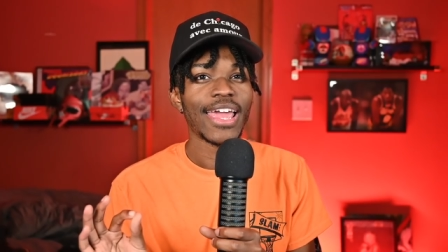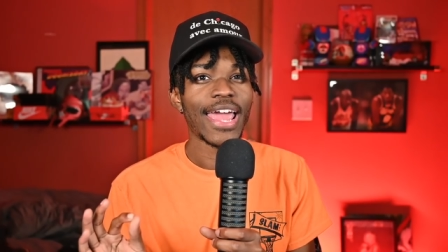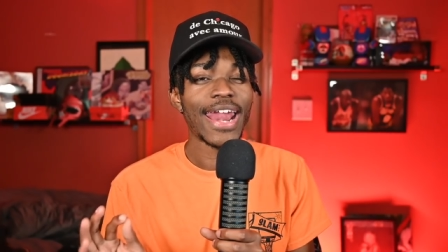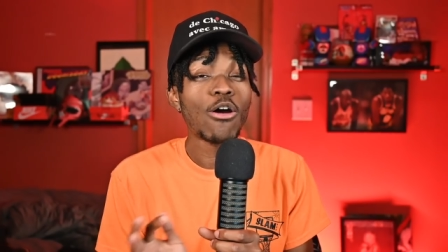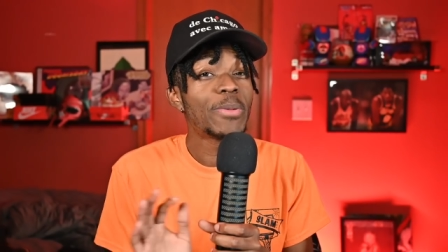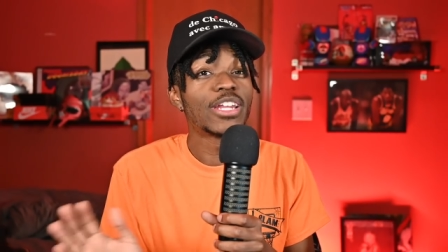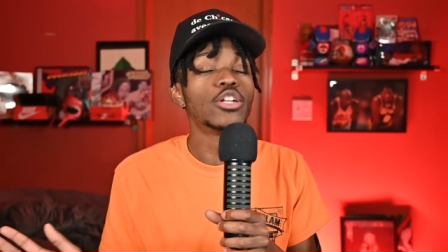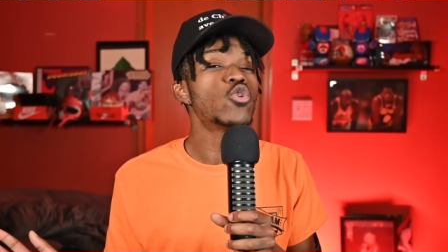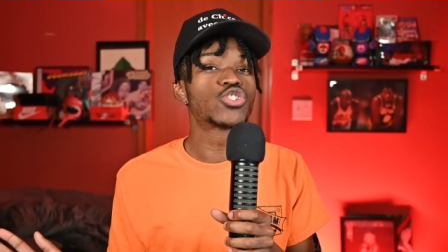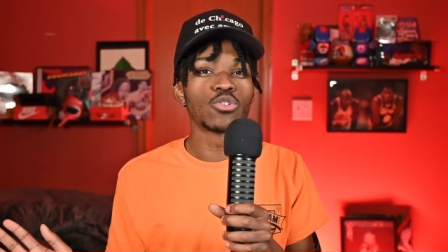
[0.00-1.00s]
And I would be
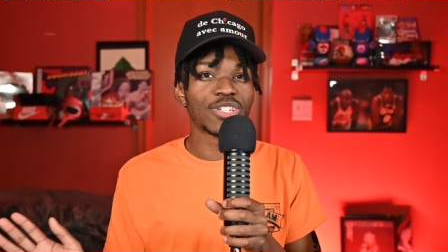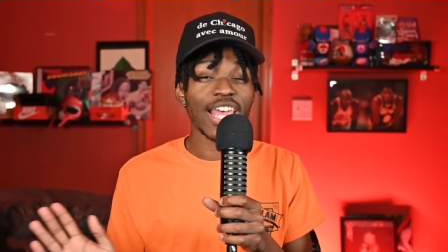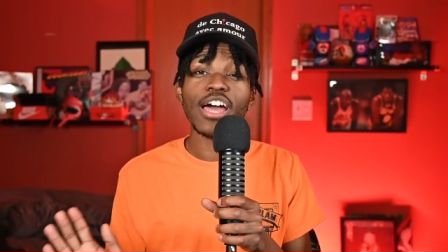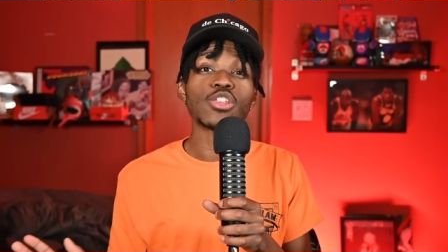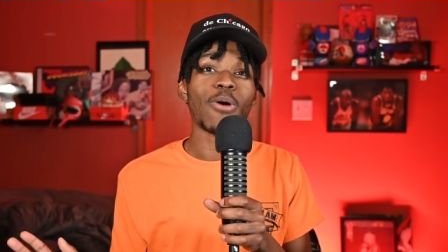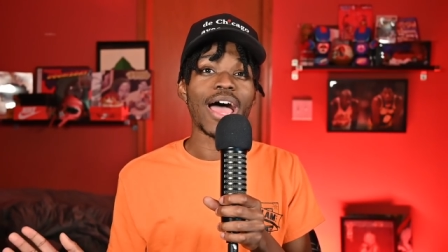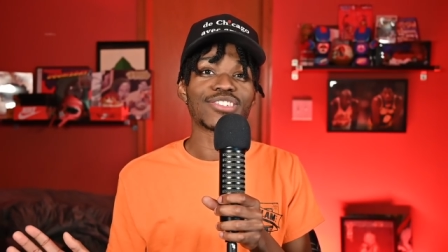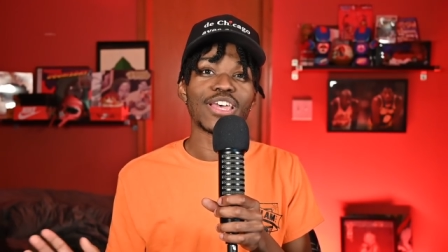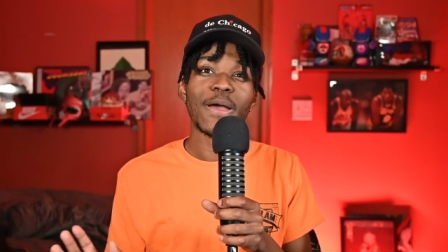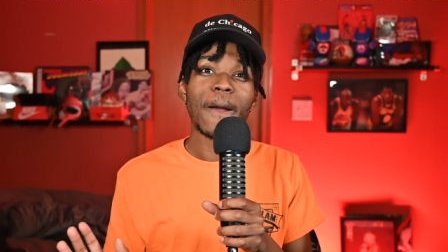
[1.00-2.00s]
delusional to say
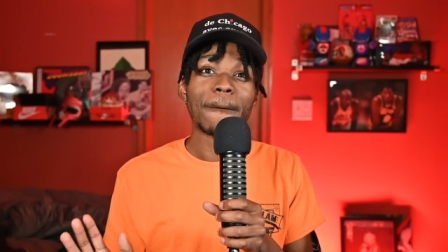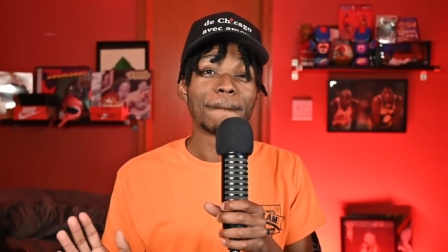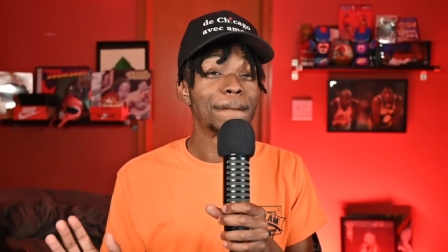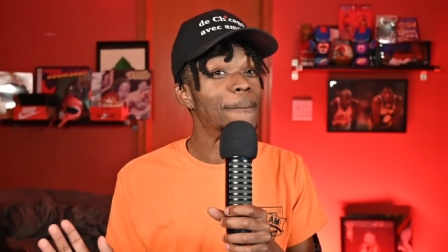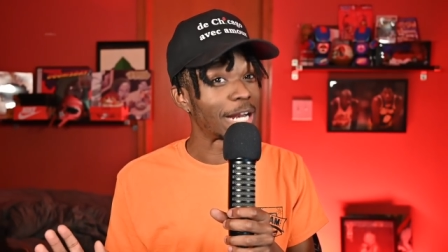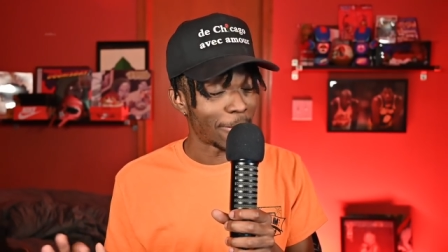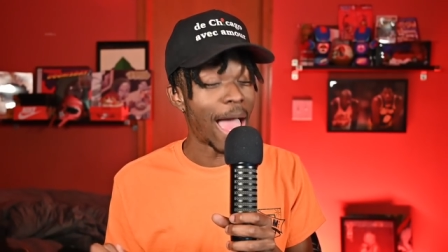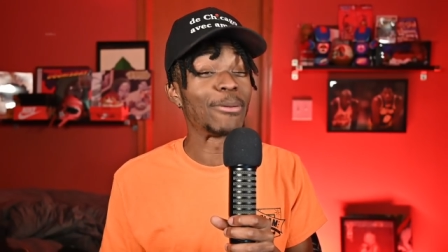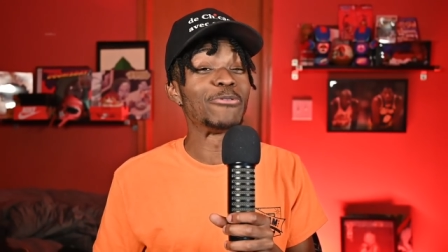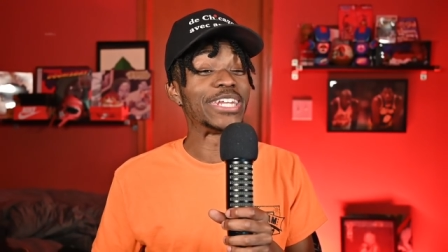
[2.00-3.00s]
otherwise but I'm
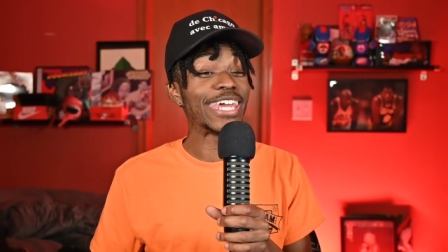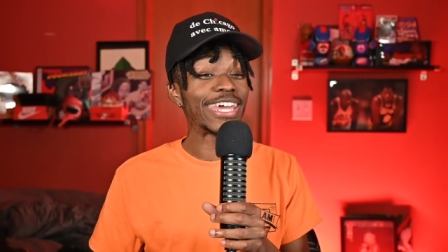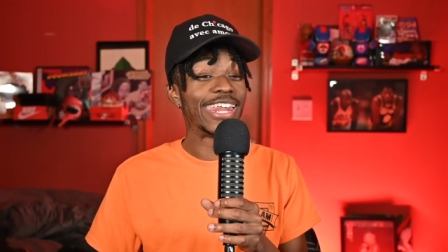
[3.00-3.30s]
happy we did.